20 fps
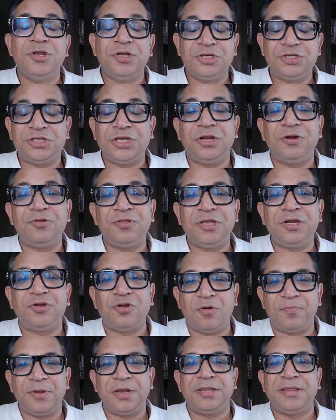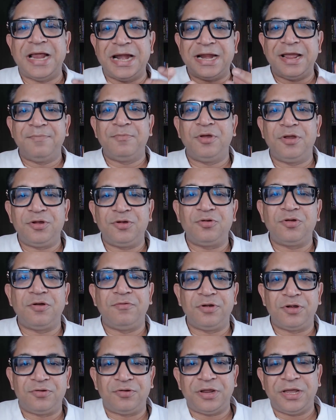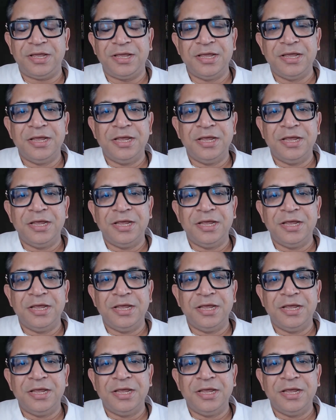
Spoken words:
share on the topic that I'm going to cover today.